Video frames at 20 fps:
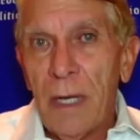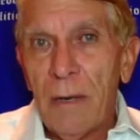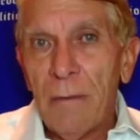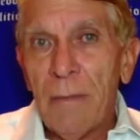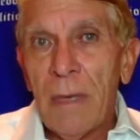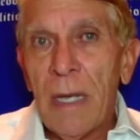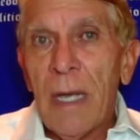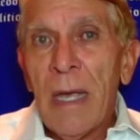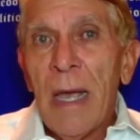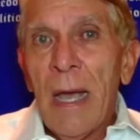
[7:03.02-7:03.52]
in
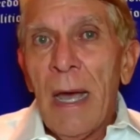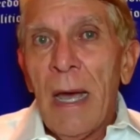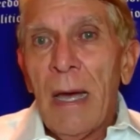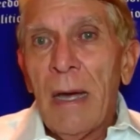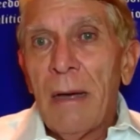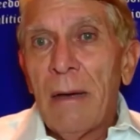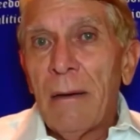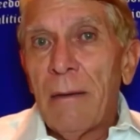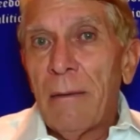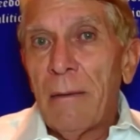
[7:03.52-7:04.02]
them,
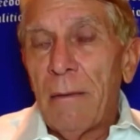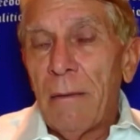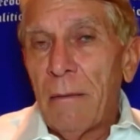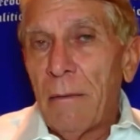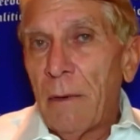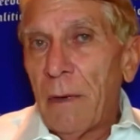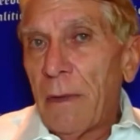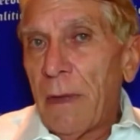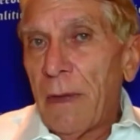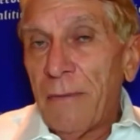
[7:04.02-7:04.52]

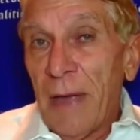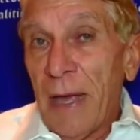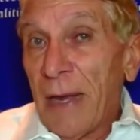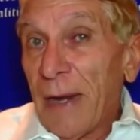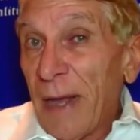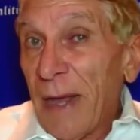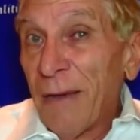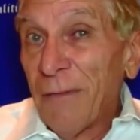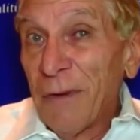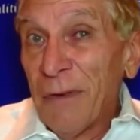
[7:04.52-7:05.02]
where they've
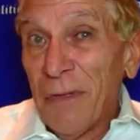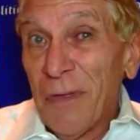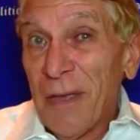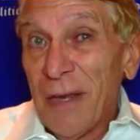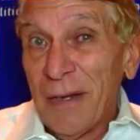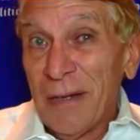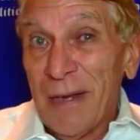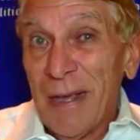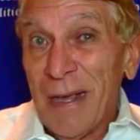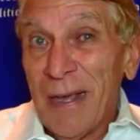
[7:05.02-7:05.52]
had
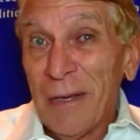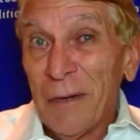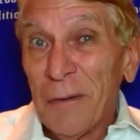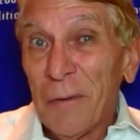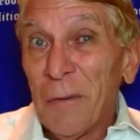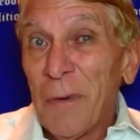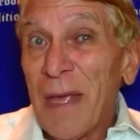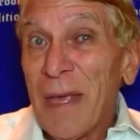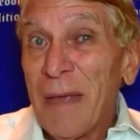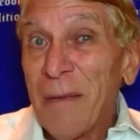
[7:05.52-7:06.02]
everything taken
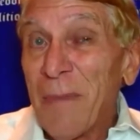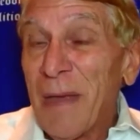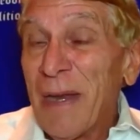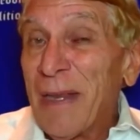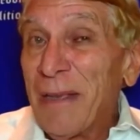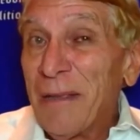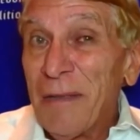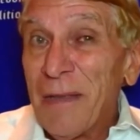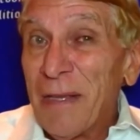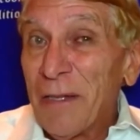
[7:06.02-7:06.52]
away.
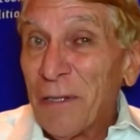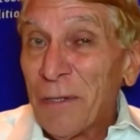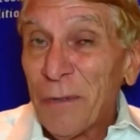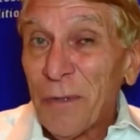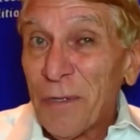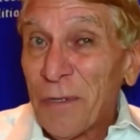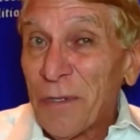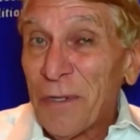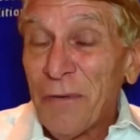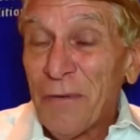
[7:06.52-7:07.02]
Many of these
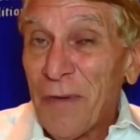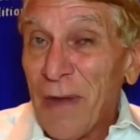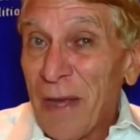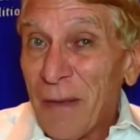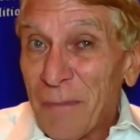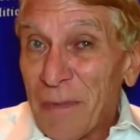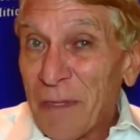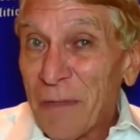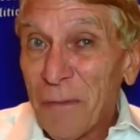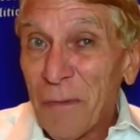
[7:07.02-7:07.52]
Christian
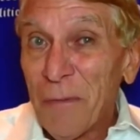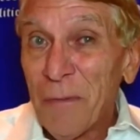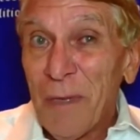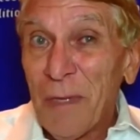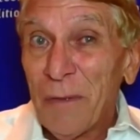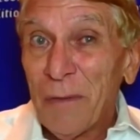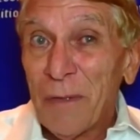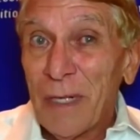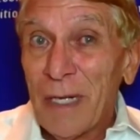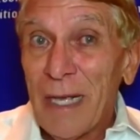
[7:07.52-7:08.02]
families were
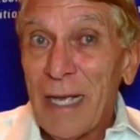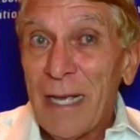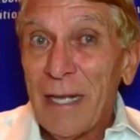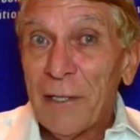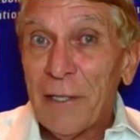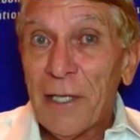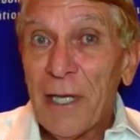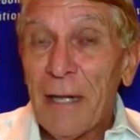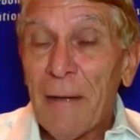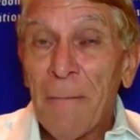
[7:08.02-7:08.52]
middle
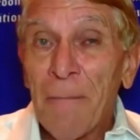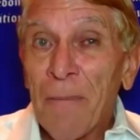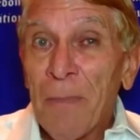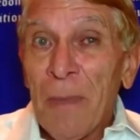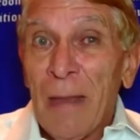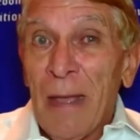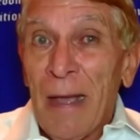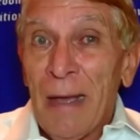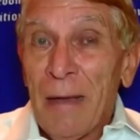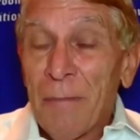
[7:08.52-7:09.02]
class.
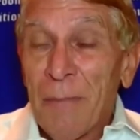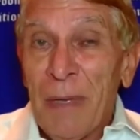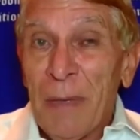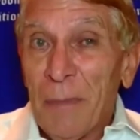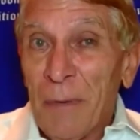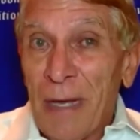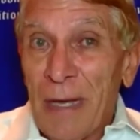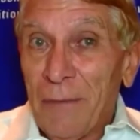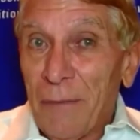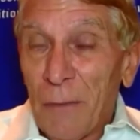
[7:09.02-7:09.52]

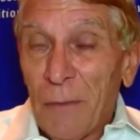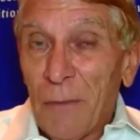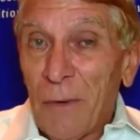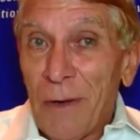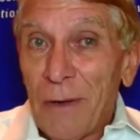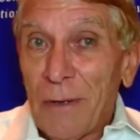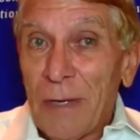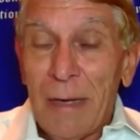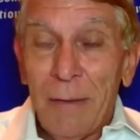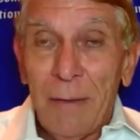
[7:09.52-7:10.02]
People have the
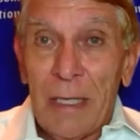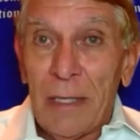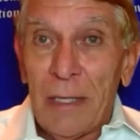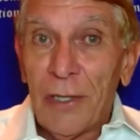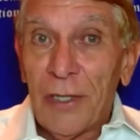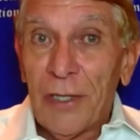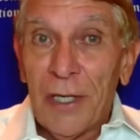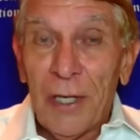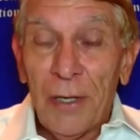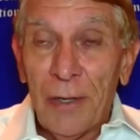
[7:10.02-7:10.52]
wrong
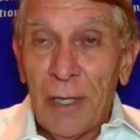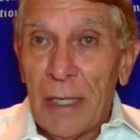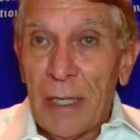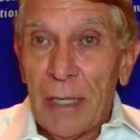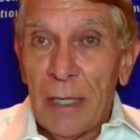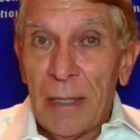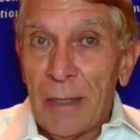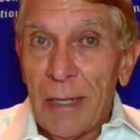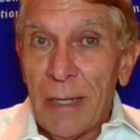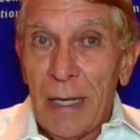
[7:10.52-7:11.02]
image.
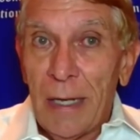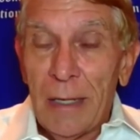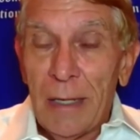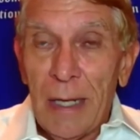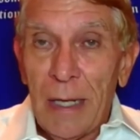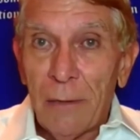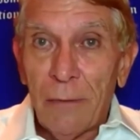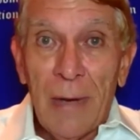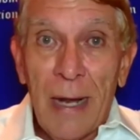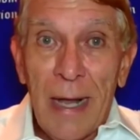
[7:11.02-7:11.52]
Syria and
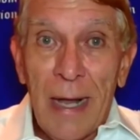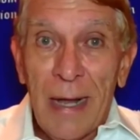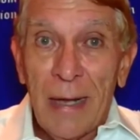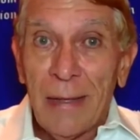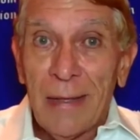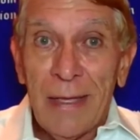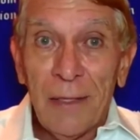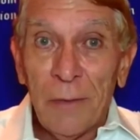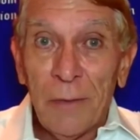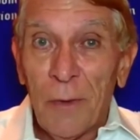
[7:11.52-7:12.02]

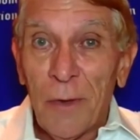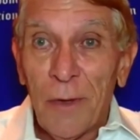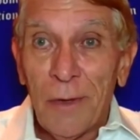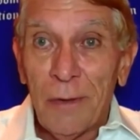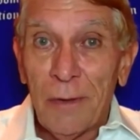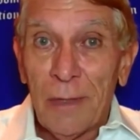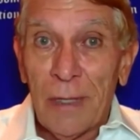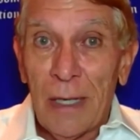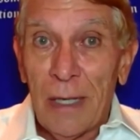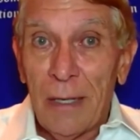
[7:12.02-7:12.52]
Iraq, these
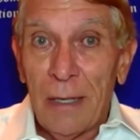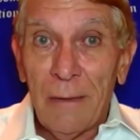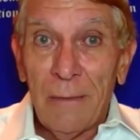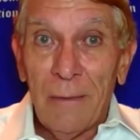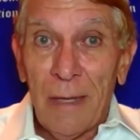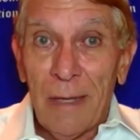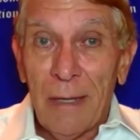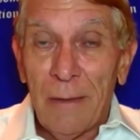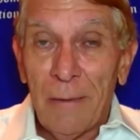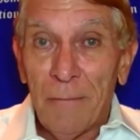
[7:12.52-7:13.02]
weren't
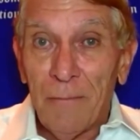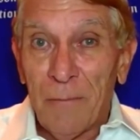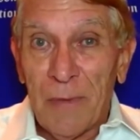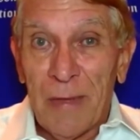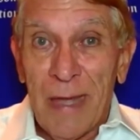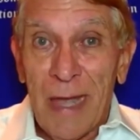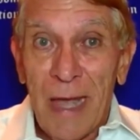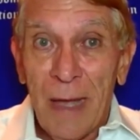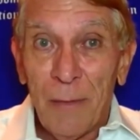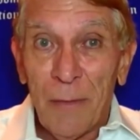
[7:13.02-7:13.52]

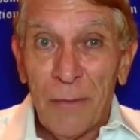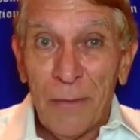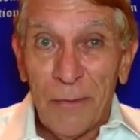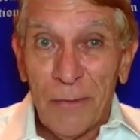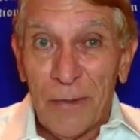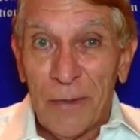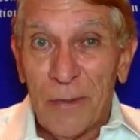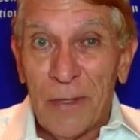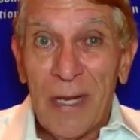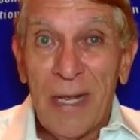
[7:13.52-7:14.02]

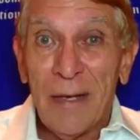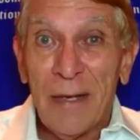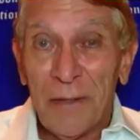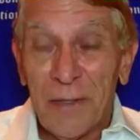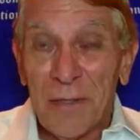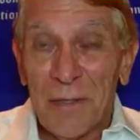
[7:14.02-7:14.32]
camels and